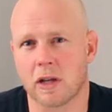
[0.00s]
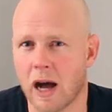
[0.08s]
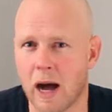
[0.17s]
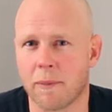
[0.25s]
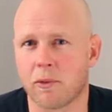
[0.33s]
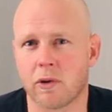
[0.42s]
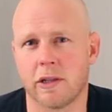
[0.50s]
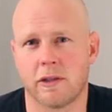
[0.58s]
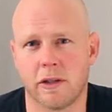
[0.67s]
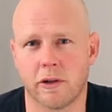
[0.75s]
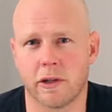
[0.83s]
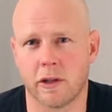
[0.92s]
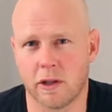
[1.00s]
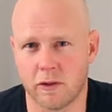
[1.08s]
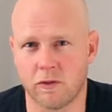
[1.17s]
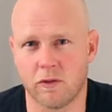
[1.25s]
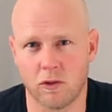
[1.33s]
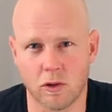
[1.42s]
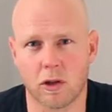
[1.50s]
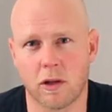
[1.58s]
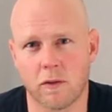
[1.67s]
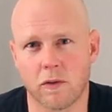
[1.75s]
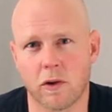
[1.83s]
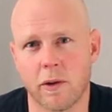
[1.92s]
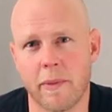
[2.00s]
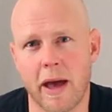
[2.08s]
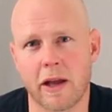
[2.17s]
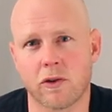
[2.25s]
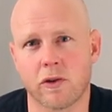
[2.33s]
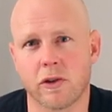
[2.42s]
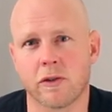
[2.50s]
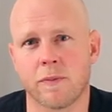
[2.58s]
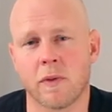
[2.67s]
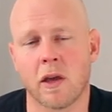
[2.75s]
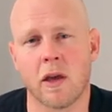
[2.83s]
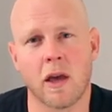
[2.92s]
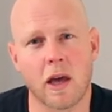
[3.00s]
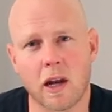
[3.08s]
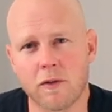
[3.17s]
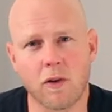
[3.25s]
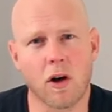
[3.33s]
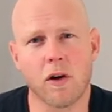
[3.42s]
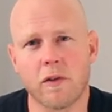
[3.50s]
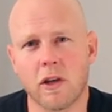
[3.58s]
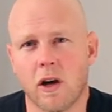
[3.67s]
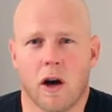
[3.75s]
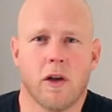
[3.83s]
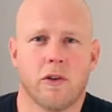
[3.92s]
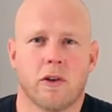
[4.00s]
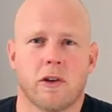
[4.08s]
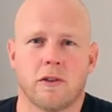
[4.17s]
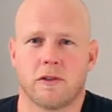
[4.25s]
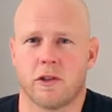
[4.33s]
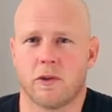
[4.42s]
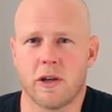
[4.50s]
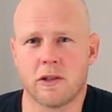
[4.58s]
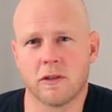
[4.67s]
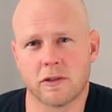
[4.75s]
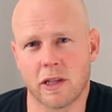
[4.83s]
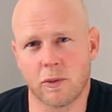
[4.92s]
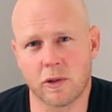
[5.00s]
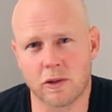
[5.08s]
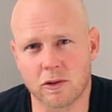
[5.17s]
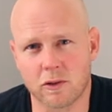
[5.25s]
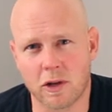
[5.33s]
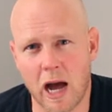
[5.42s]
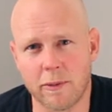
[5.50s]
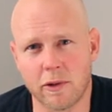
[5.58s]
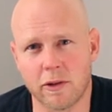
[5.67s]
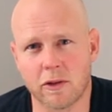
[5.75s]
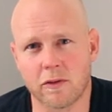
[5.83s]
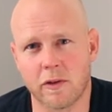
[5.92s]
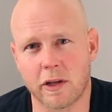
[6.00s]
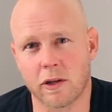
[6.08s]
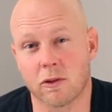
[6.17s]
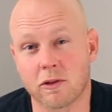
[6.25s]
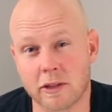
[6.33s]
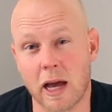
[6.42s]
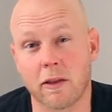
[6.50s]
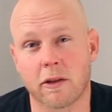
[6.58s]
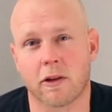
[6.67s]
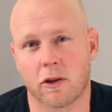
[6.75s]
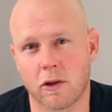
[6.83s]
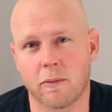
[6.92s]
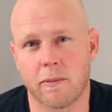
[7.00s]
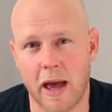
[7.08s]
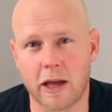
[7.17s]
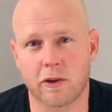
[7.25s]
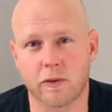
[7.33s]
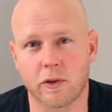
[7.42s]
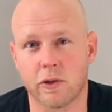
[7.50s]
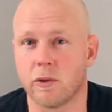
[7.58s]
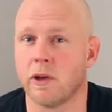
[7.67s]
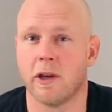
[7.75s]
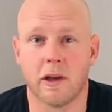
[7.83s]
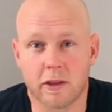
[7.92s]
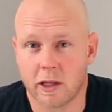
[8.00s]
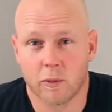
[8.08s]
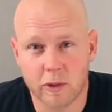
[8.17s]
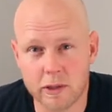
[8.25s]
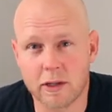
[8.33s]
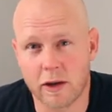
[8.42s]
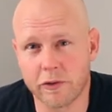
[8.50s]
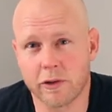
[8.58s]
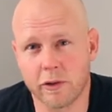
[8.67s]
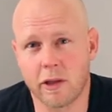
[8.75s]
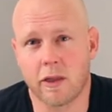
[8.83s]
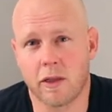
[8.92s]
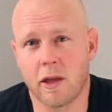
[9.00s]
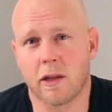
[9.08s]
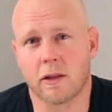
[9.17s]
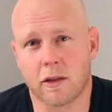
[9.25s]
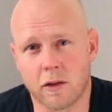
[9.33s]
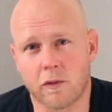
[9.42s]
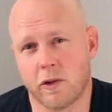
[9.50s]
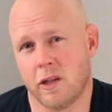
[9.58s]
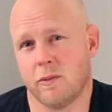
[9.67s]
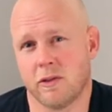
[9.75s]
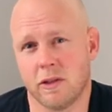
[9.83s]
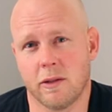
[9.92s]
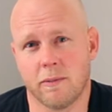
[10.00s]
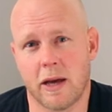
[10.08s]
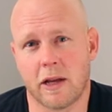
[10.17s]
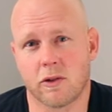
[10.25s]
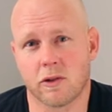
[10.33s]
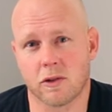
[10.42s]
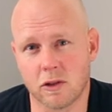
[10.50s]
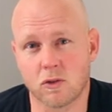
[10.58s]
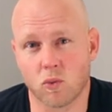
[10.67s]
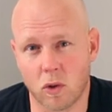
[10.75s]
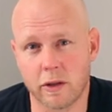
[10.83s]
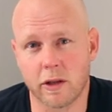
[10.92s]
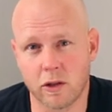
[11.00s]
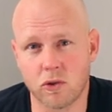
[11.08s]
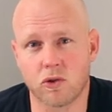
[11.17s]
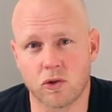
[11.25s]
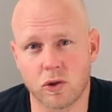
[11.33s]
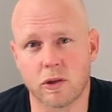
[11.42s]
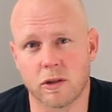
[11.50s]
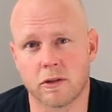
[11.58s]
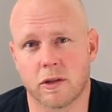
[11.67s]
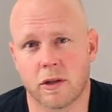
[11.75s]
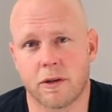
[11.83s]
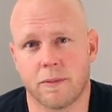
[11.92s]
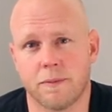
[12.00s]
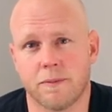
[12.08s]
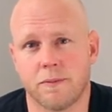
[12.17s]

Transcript: top criteria in looking for a mattress. And if all the other considerations that we described in this video sound like a good match for you, then we definitely think that the Freedom Sleep mattress is one that you should consider.